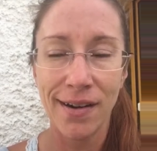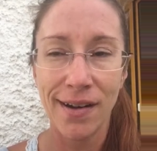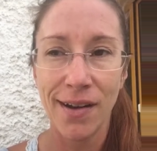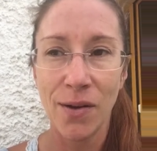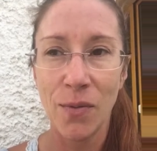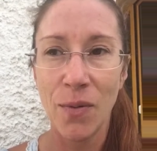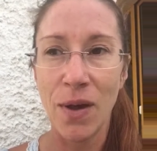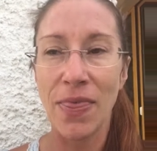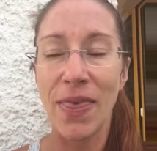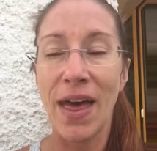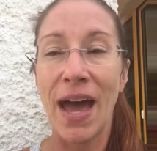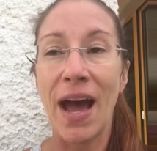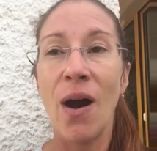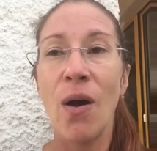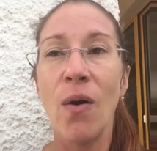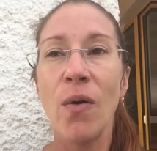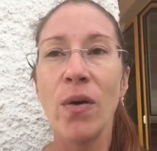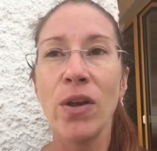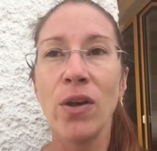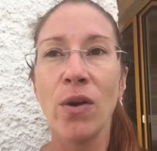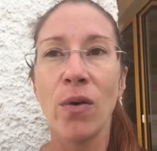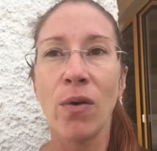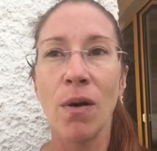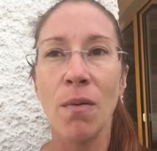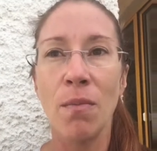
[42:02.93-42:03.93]

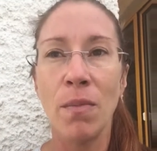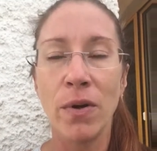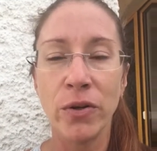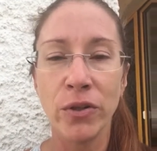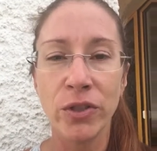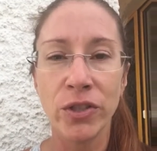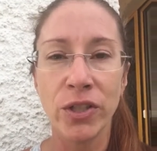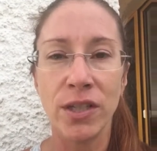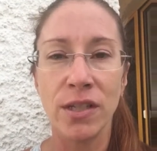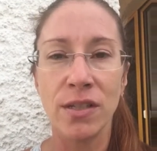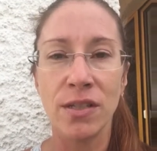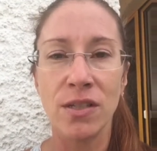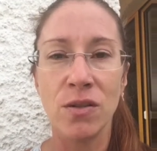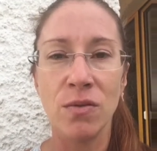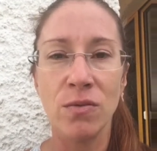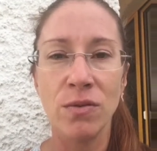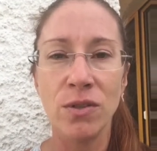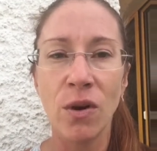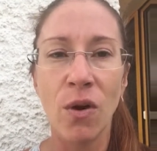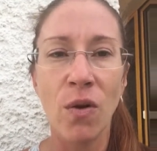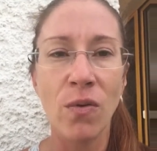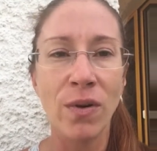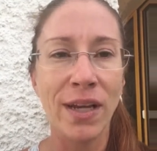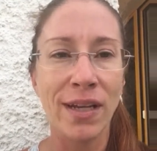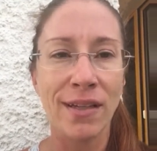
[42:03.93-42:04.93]
Without your emotions, you
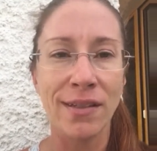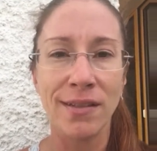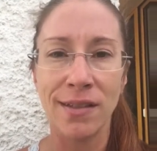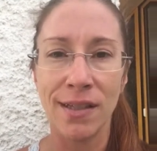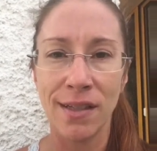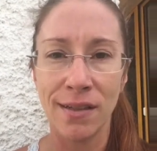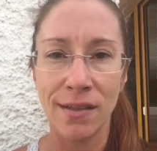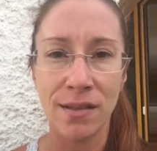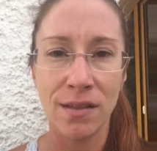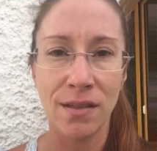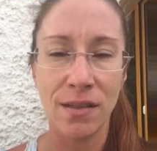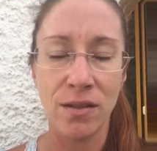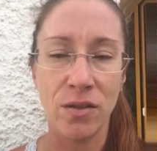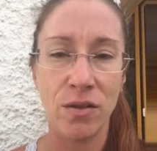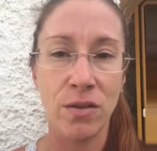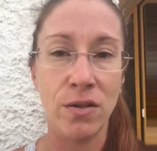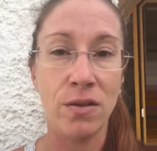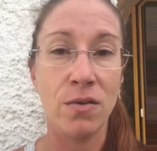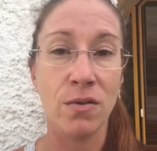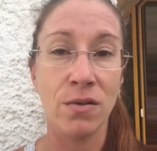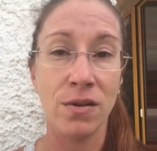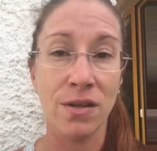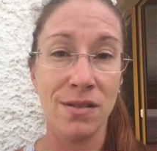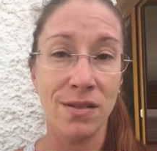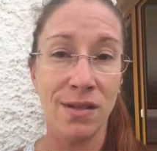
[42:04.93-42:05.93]
don't exist to
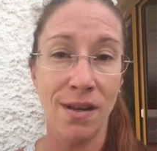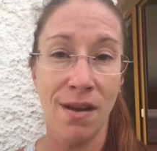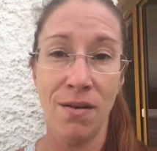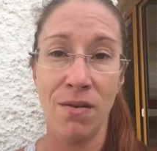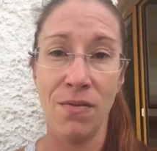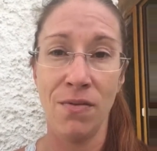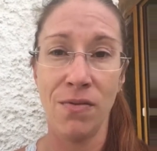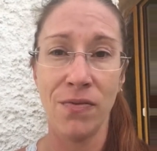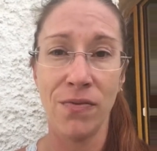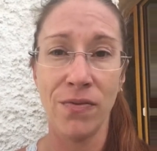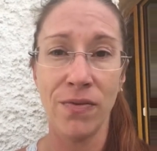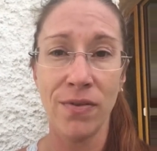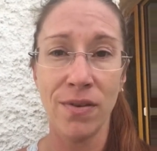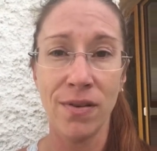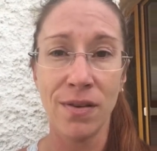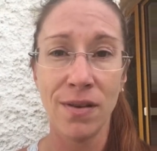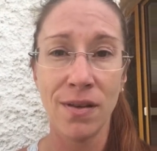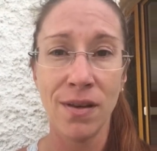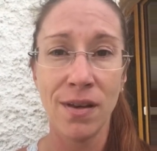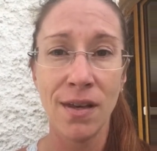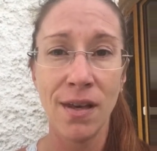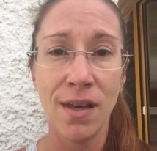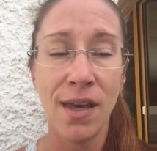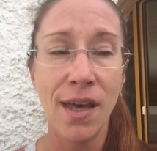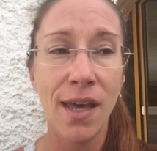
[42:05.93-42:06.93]
yourself.
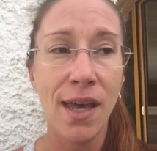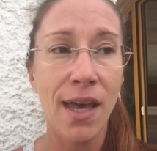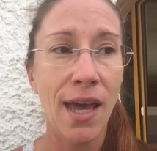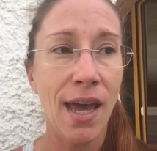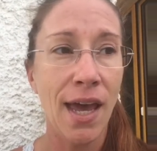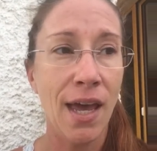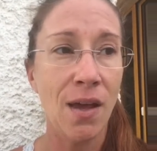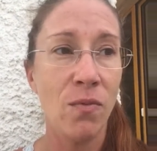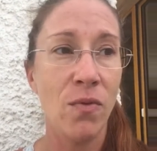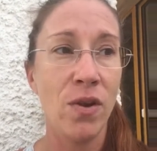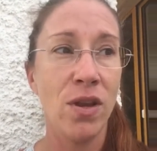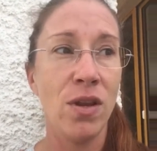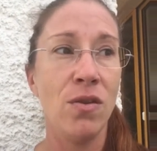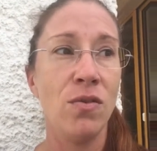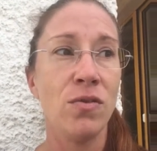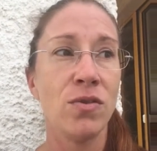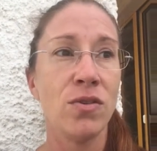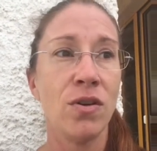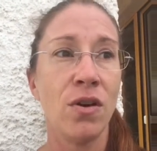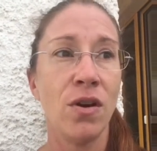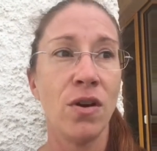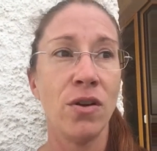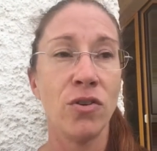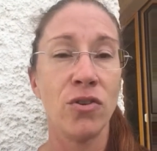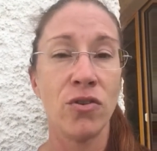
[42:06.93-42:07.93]
And when you
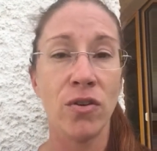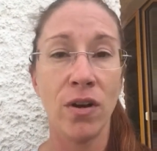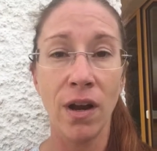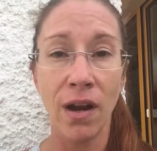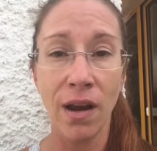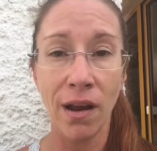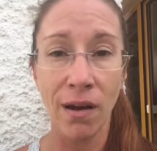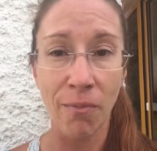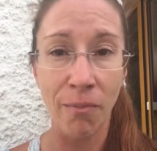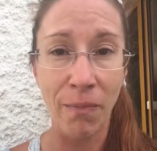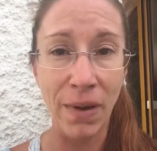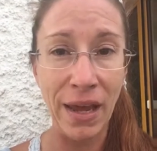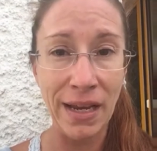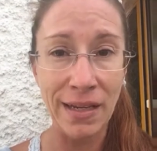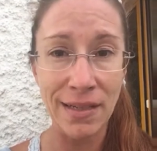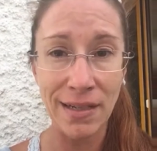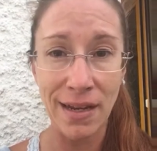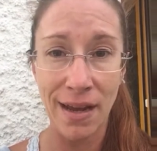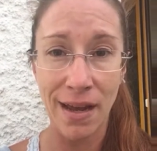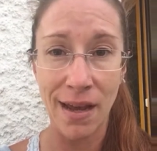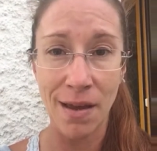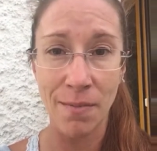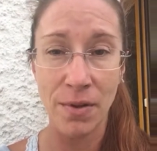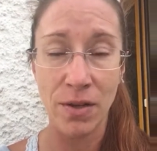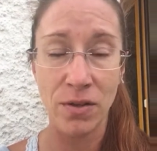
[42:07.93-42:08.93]
start drugging big
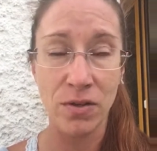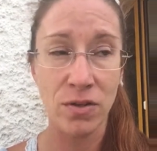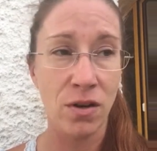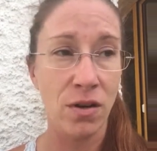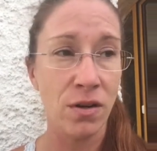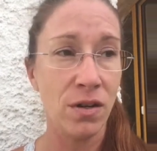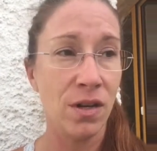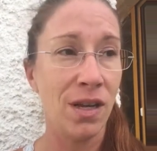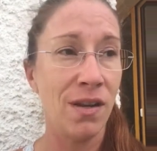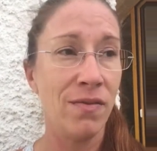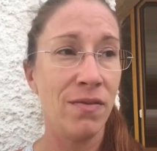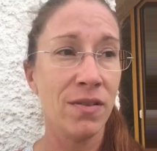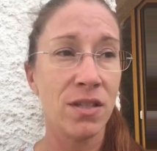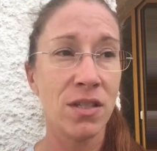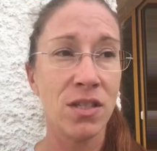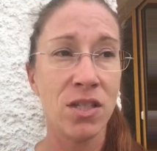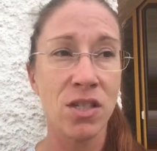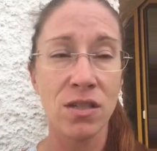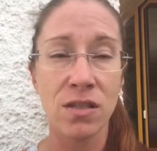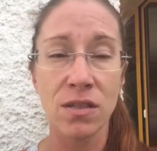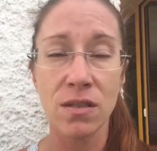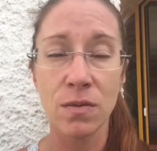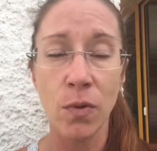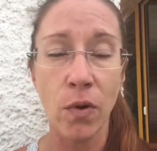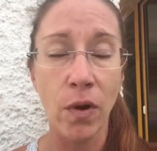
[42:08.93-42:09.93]
time and you start even
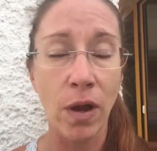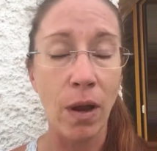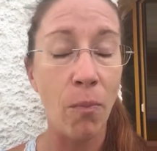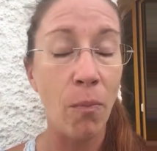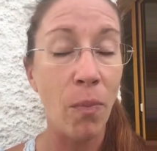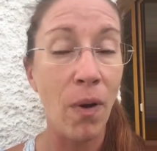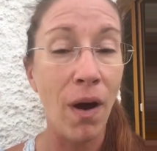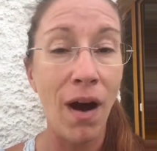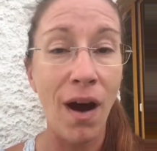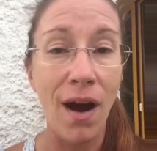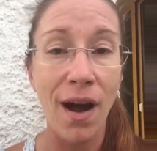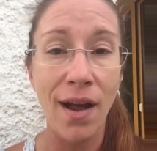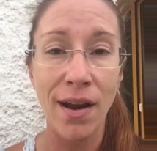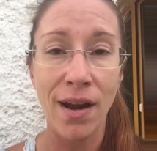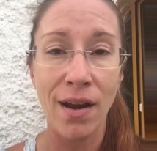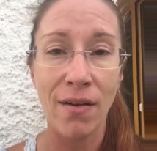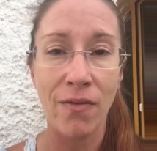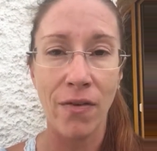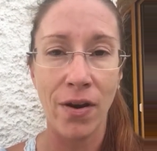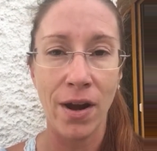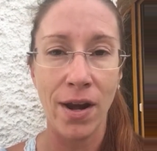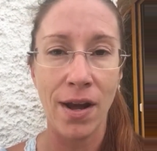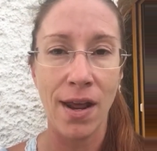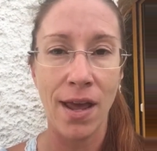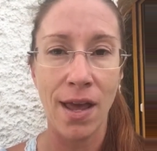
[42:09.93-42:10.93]
just smoking pot
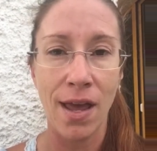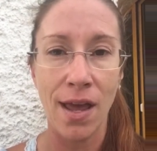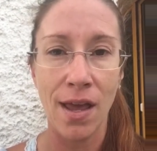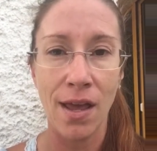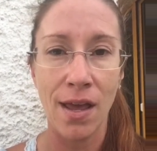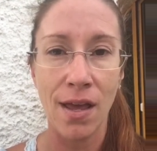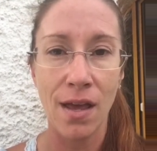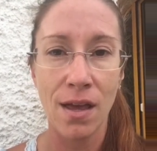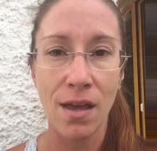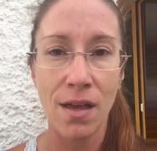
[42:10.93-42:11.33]
every day,